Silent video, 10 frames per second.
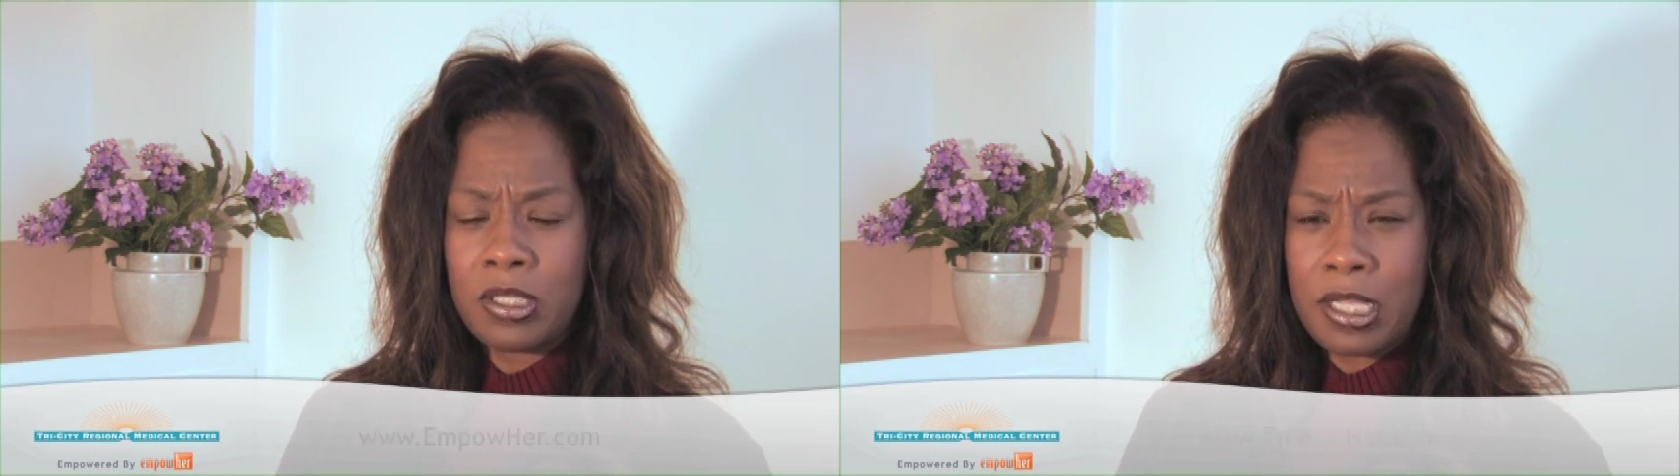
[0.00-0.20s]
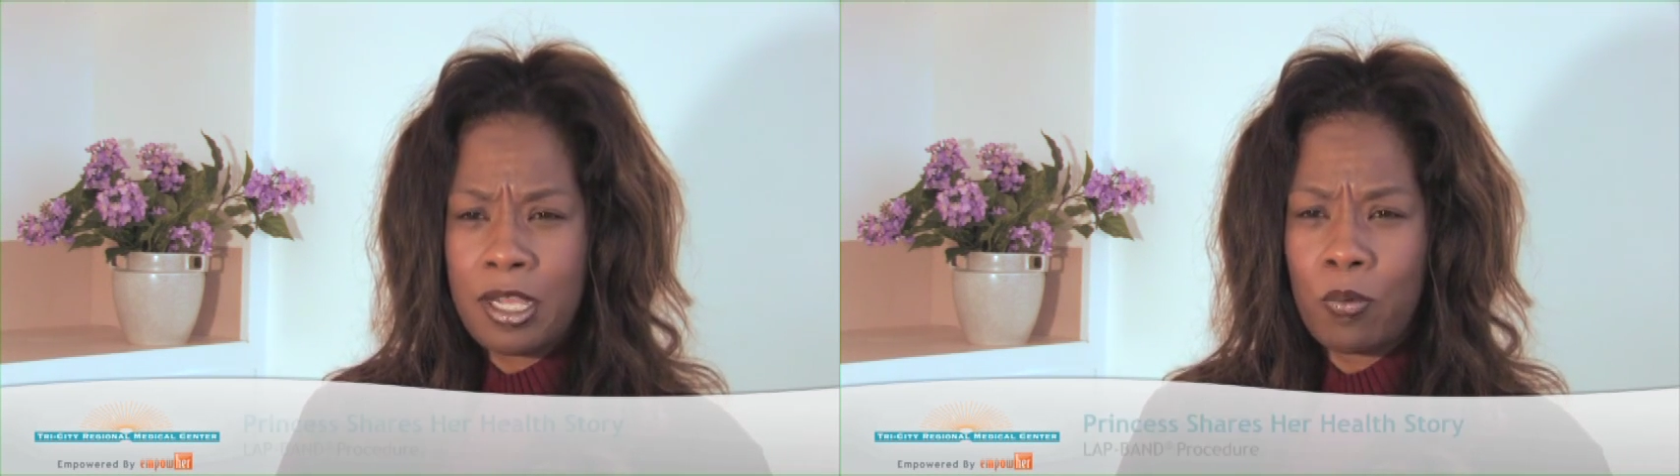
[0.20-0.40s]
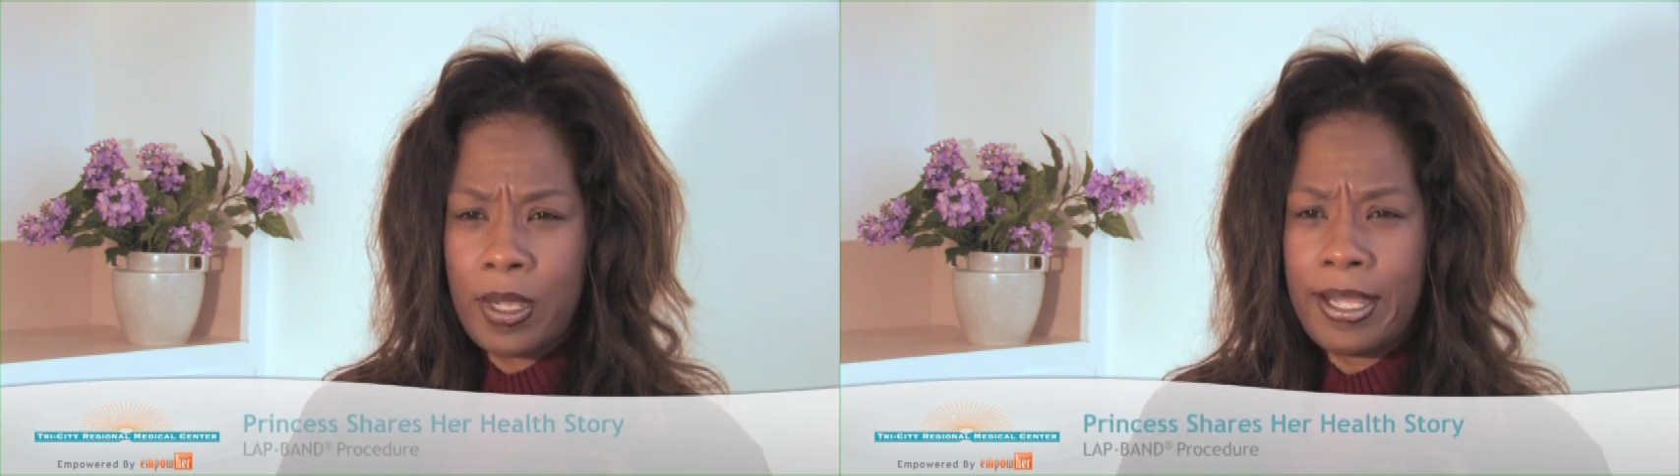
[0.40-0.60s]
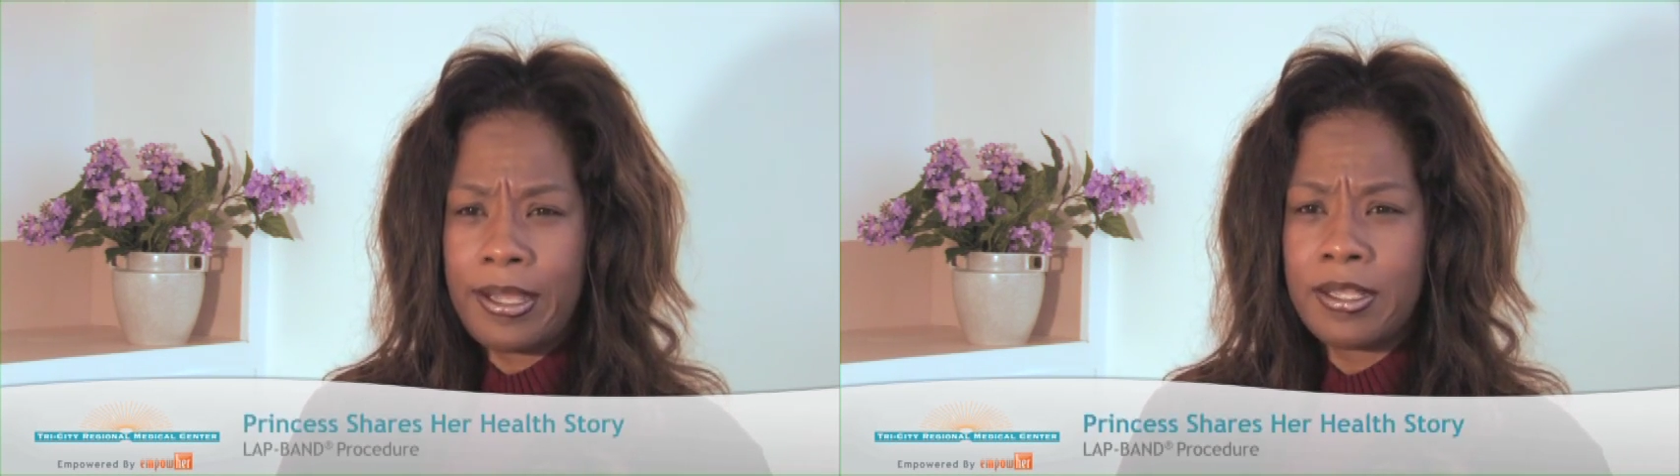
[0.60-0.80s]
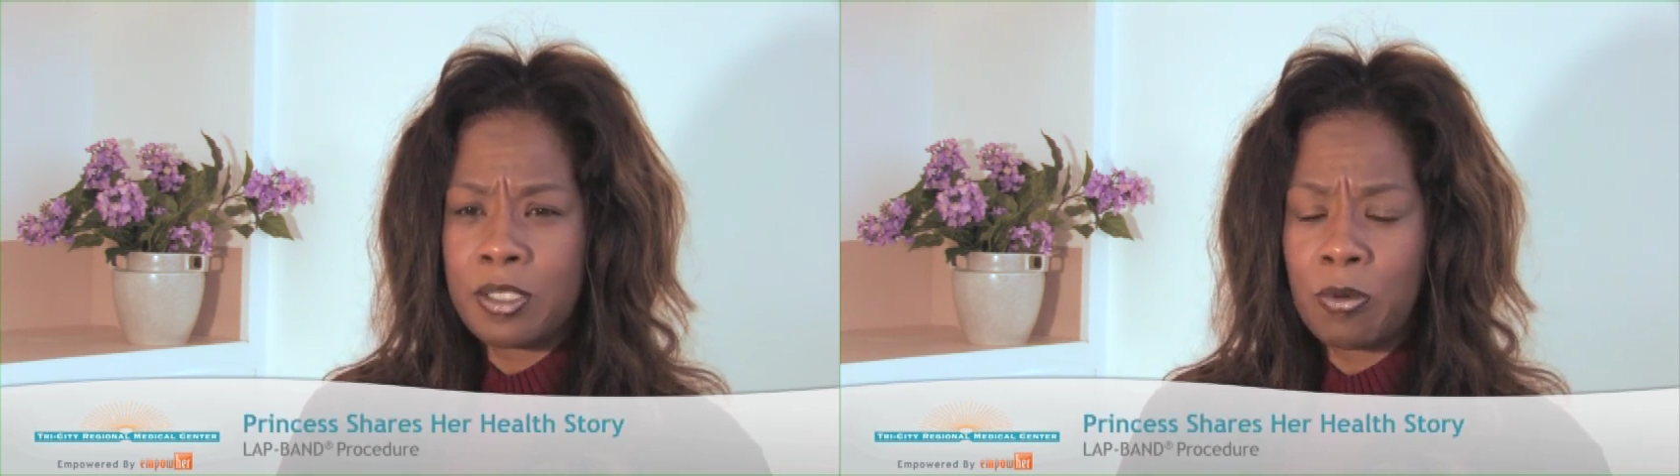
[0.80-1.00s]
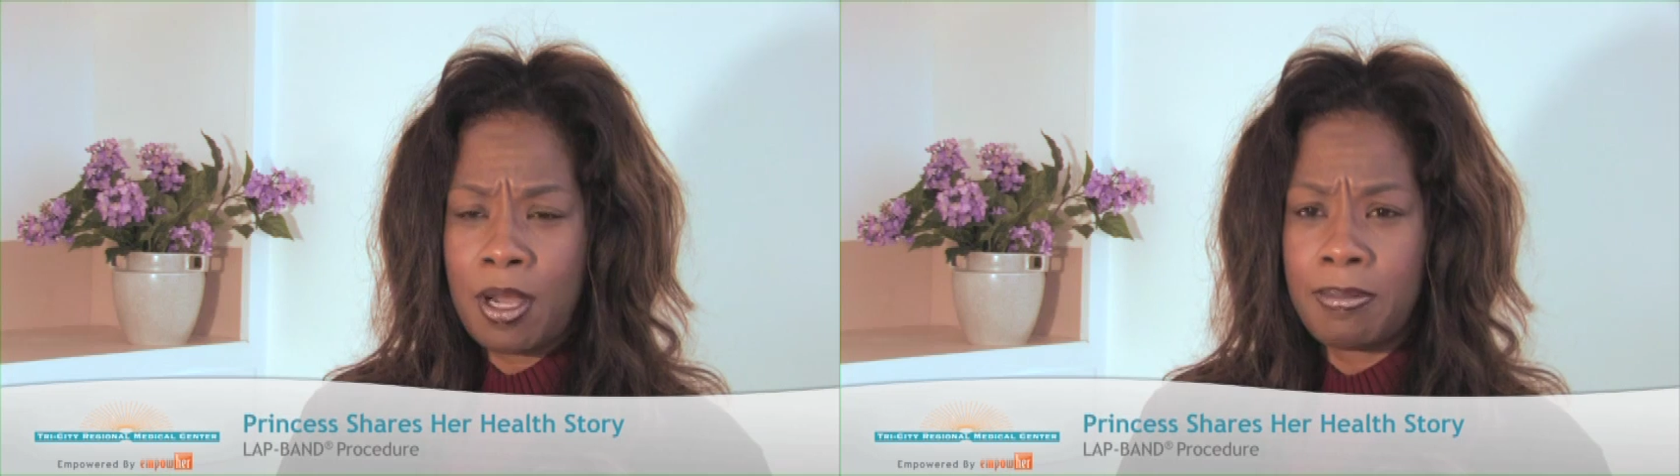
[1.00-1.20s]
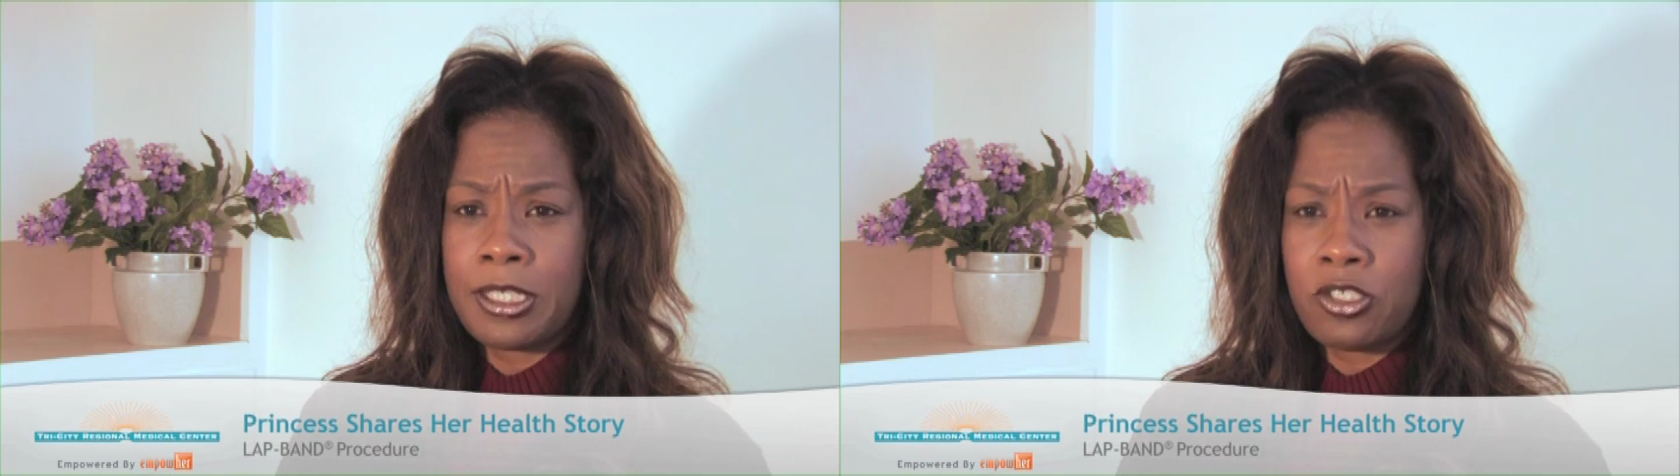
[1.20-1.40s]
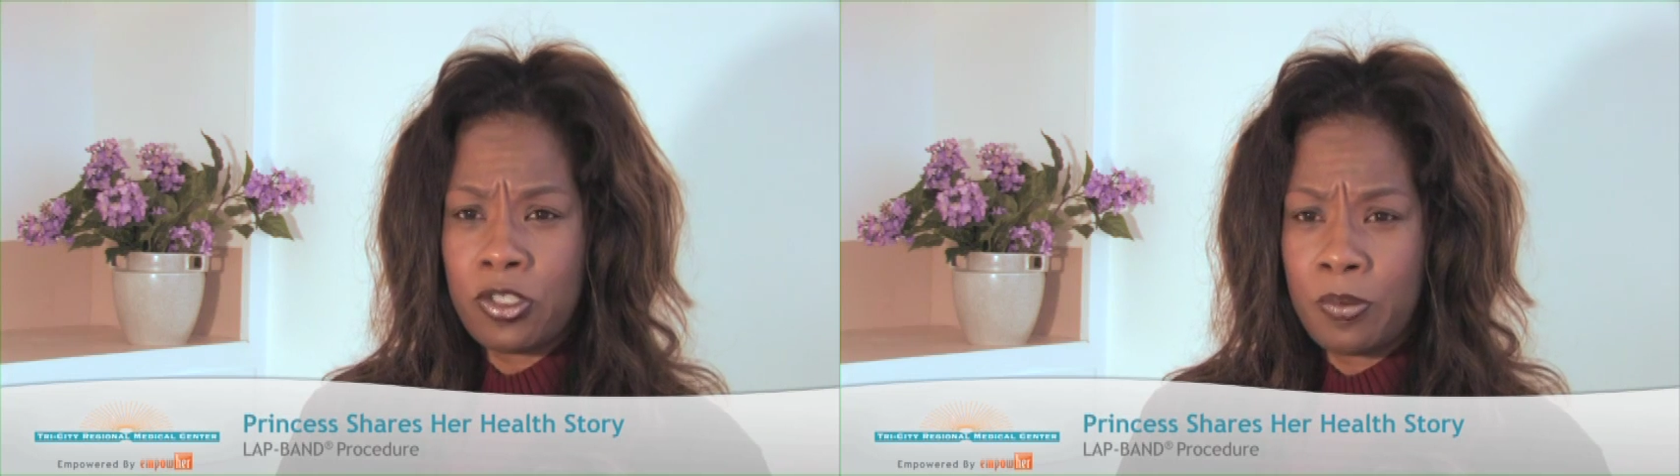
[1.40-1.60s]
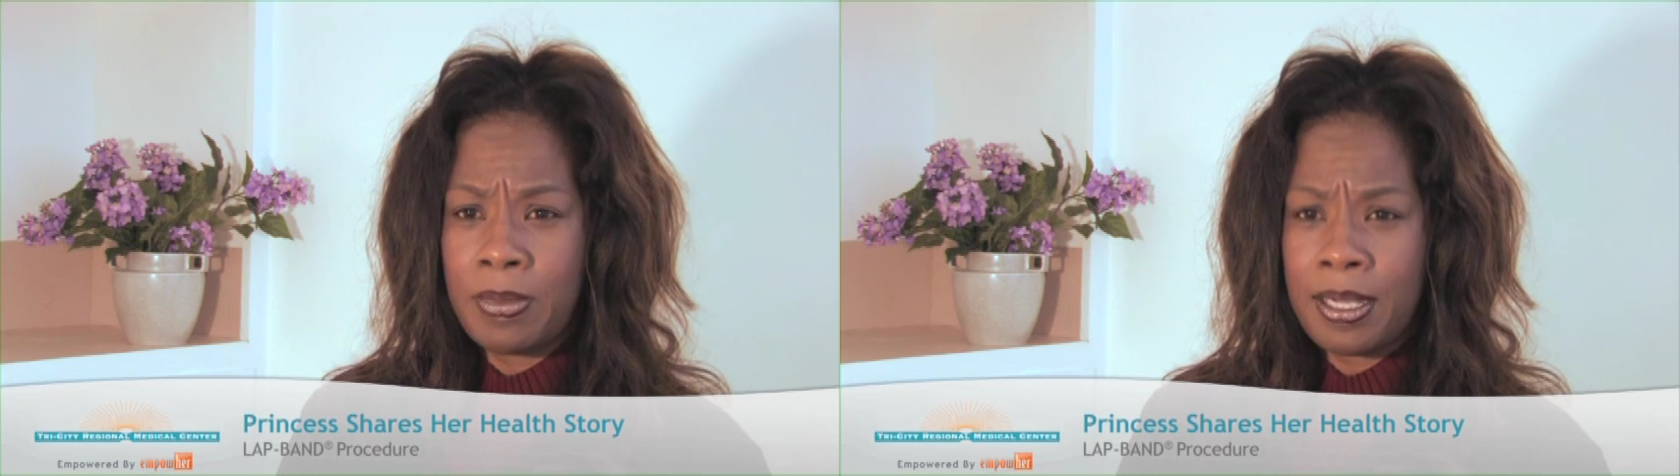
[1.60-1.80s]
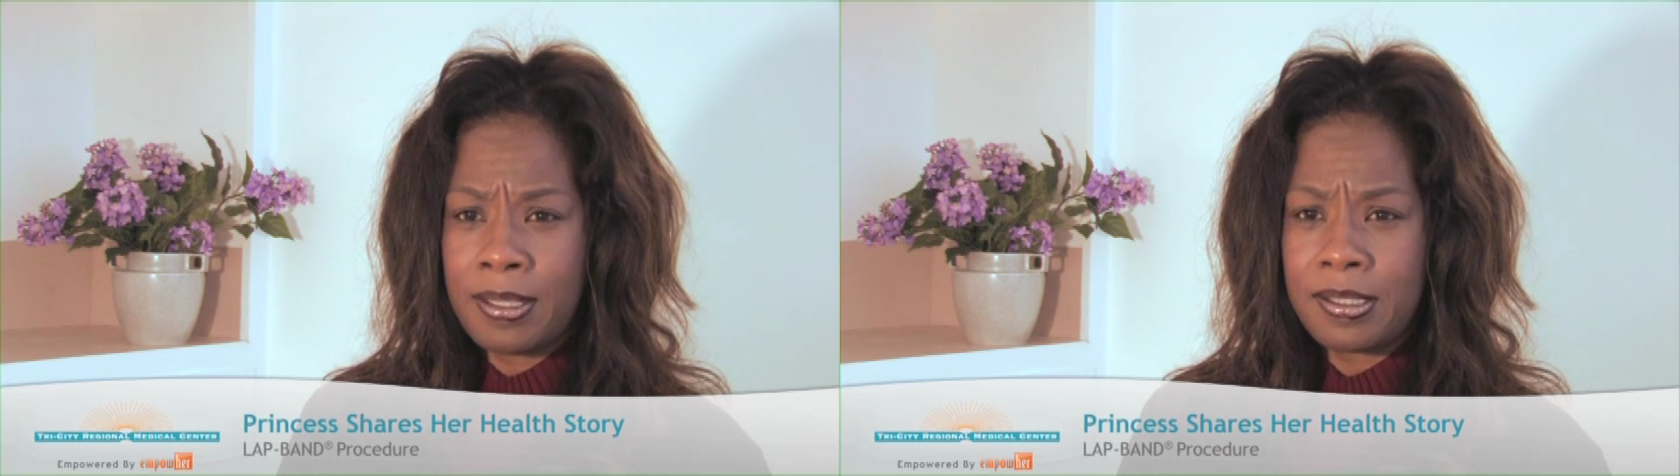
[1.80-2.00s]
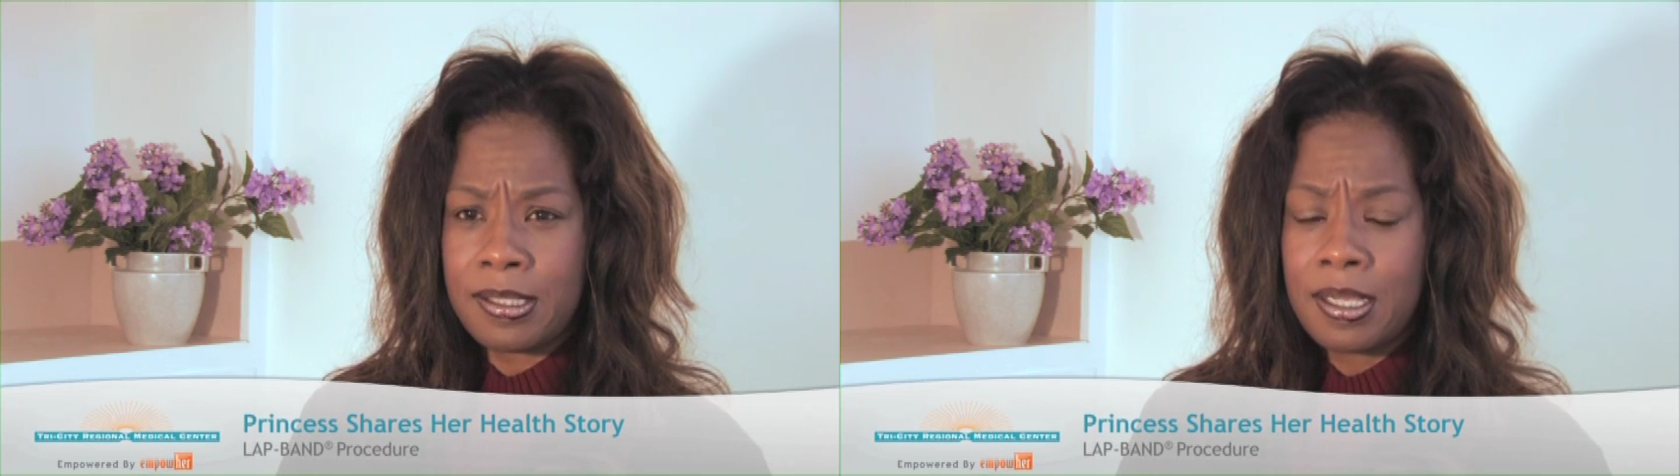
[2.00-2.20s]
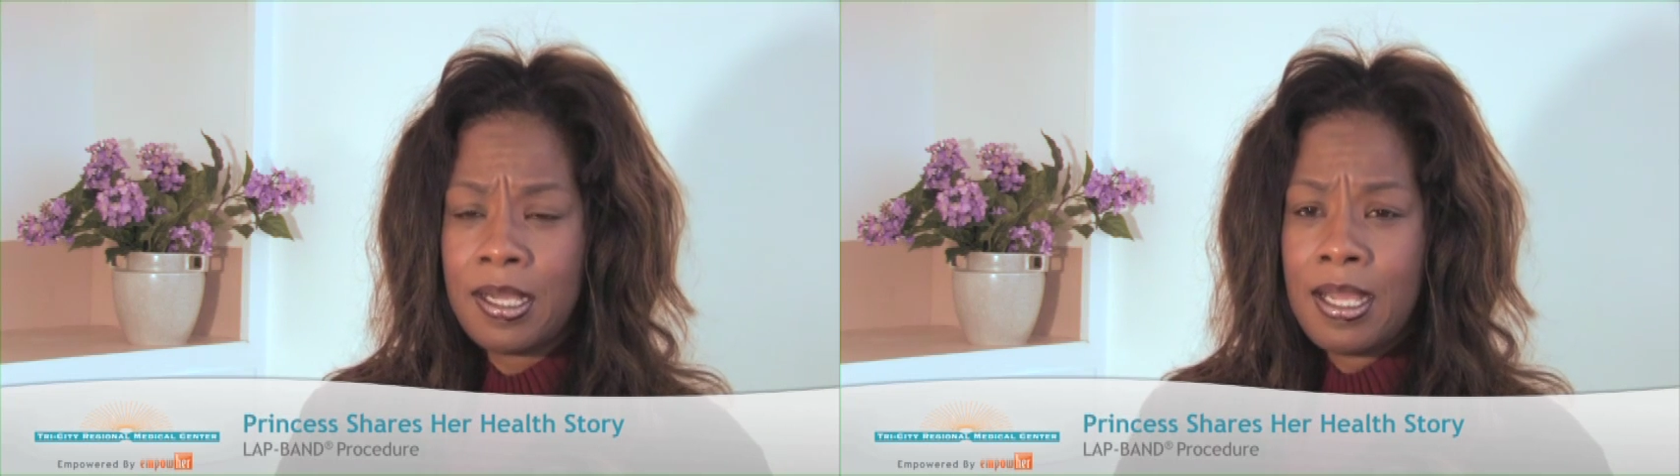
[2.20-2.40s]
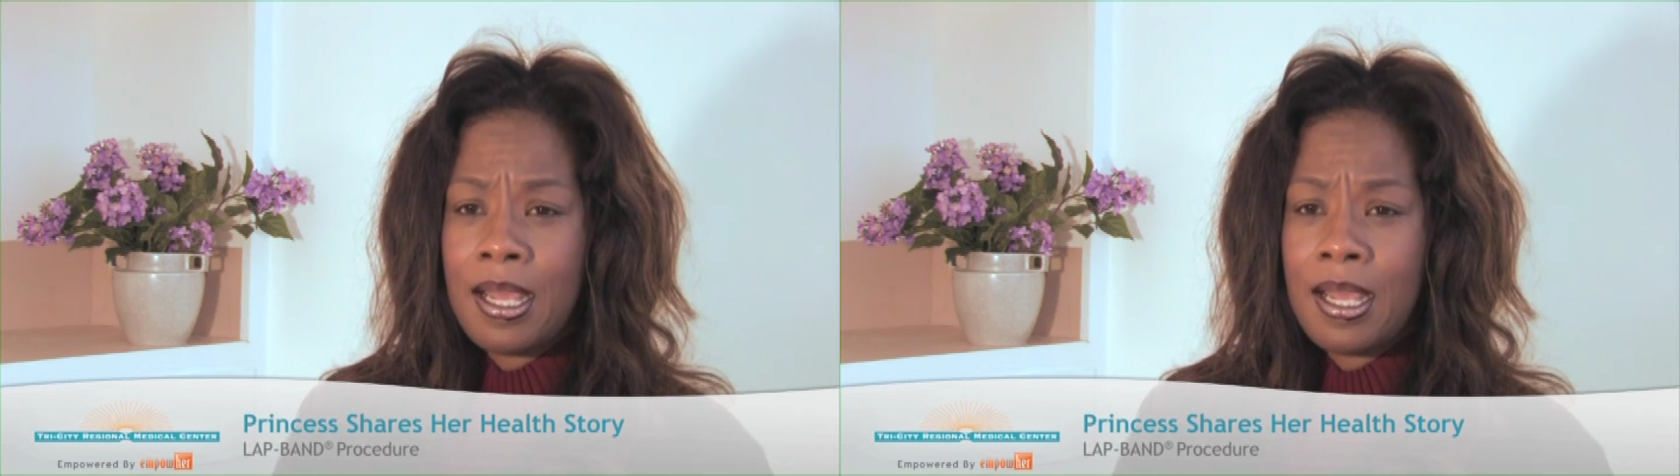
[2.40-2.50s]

stay away, is probably 2 months.